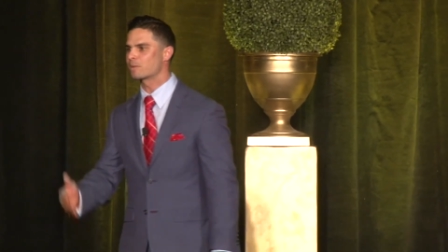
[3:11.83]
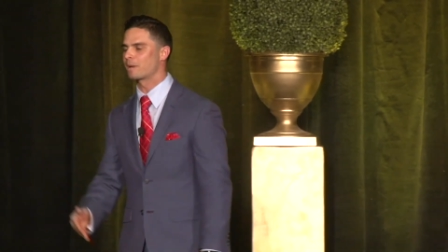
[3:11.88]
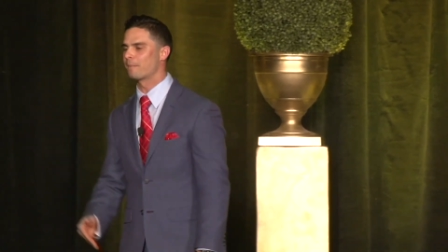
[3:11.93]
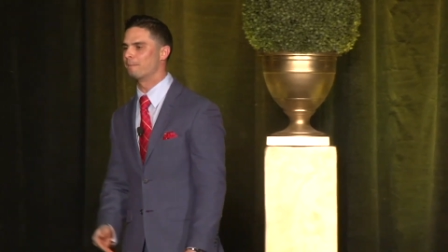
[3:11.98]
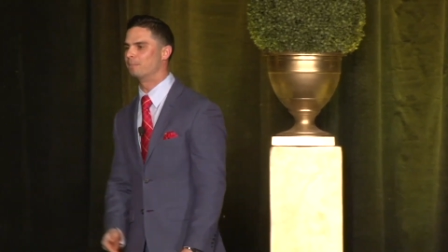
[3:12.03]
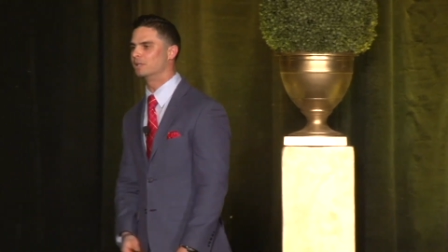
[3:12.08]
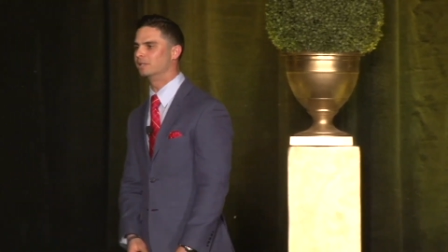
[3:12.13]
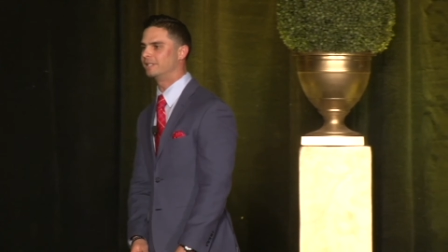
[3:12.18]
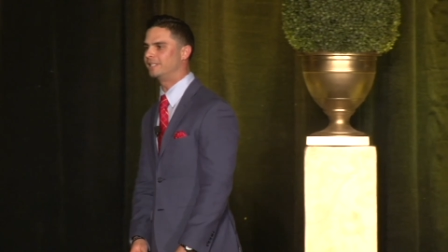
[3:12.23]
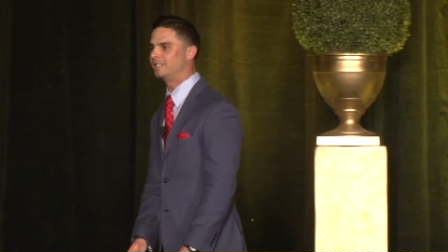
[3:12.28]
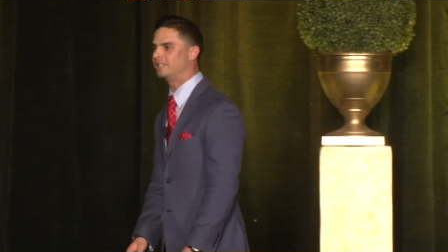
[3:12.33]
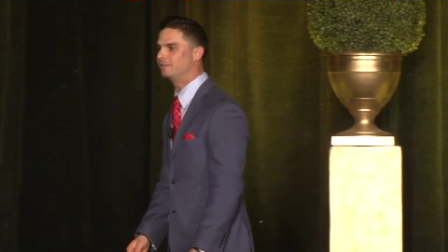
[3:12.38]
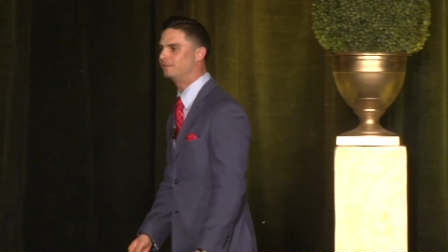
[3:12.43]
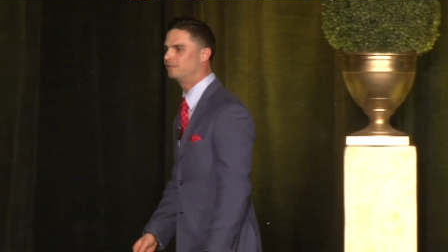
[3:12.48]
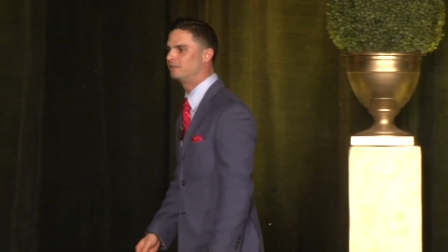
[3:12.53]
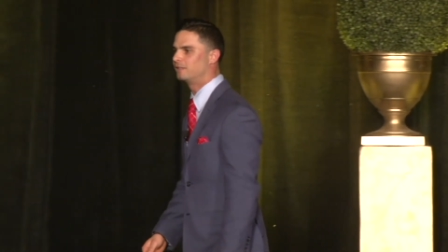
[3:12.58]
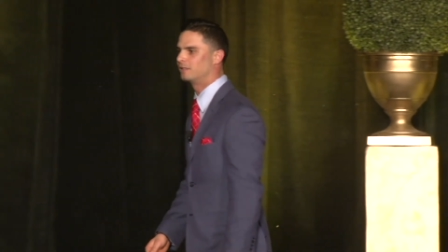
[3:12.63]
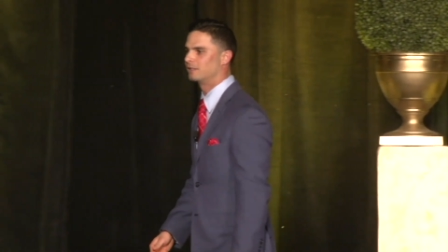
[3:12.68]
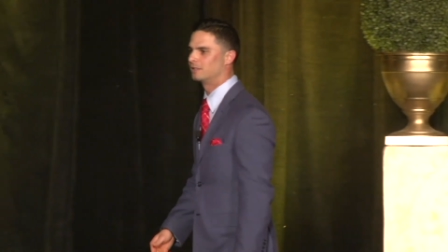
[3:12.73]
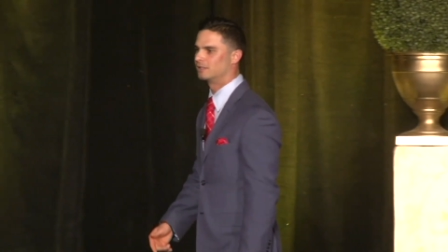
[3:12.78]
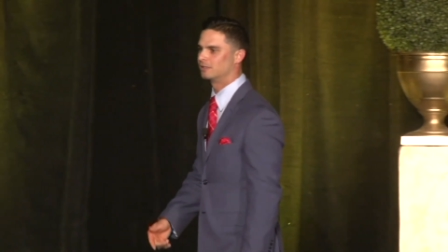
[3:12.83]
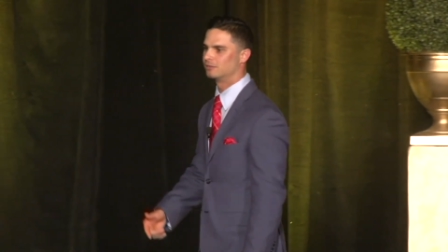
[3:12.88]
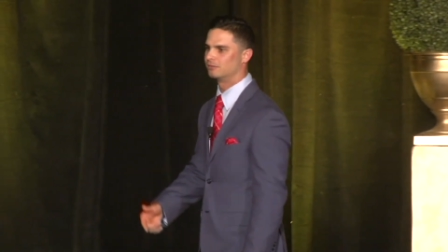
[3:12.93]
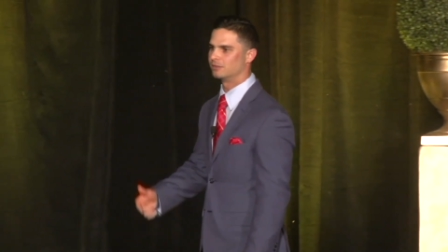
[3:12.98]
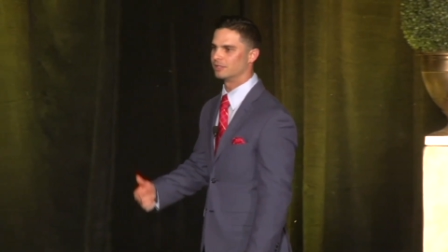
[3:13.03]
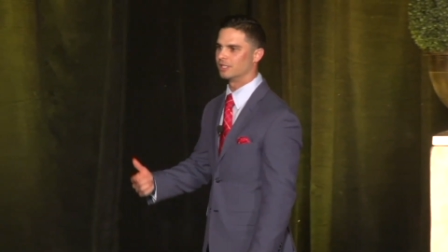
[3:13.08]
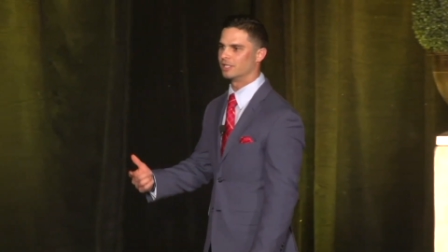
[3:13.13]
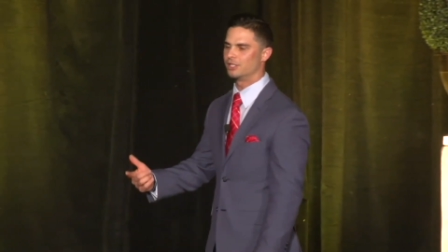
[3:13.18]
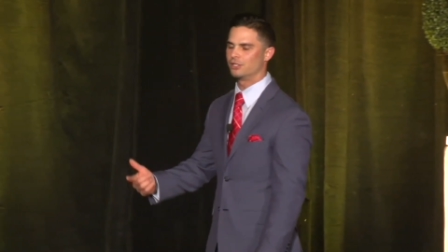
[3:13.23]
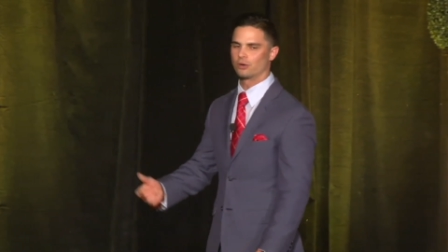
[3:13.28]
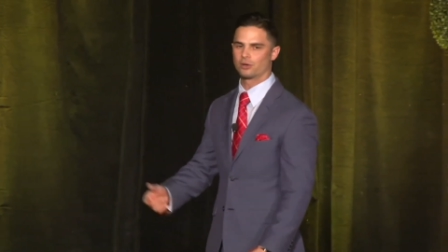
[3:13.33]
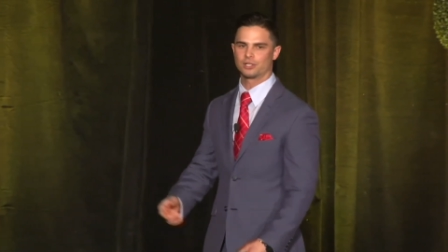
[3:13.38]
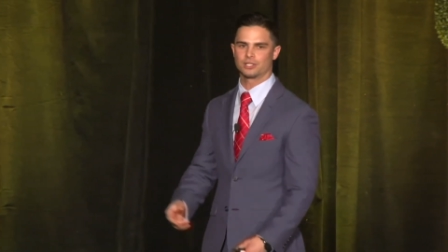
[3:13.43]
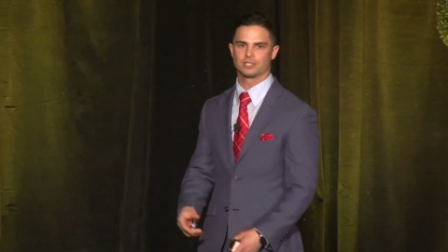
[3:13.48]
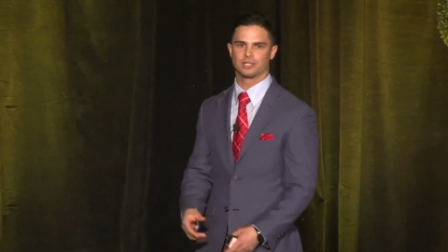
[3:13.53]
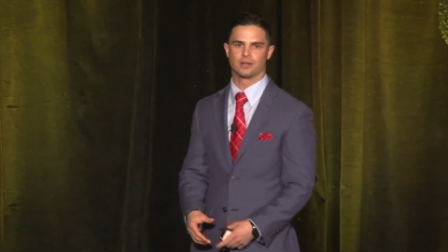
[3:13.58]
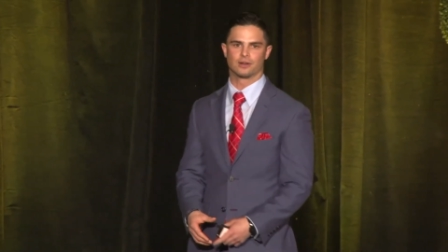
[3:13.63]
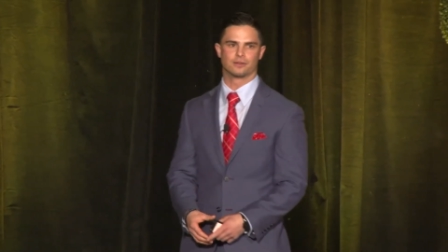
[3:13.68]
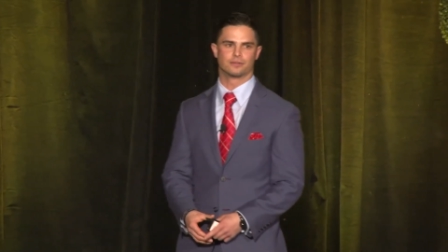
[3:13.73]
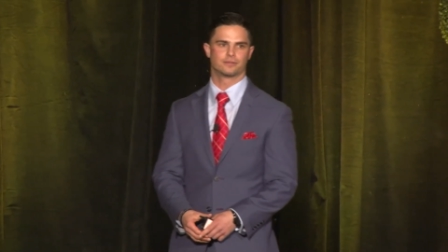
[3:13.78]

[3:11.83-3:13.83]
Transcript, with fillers: believed yourself